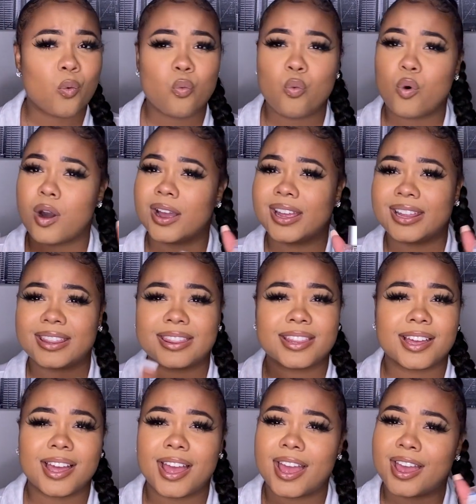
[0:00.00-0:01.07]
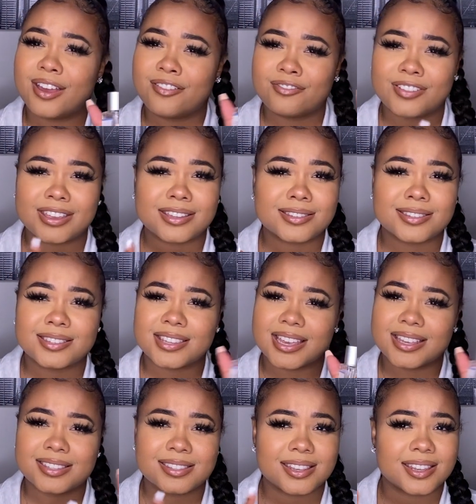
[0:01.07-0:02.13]
what the F it
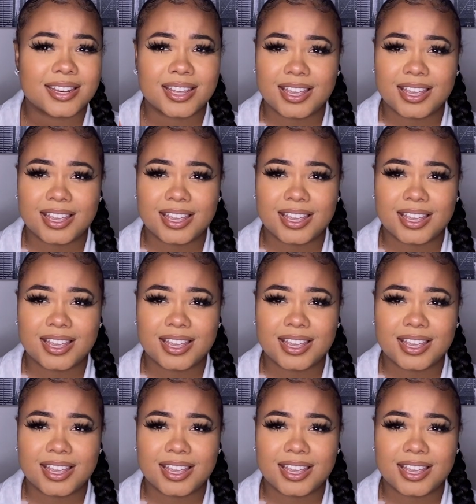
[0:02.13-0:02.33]
says it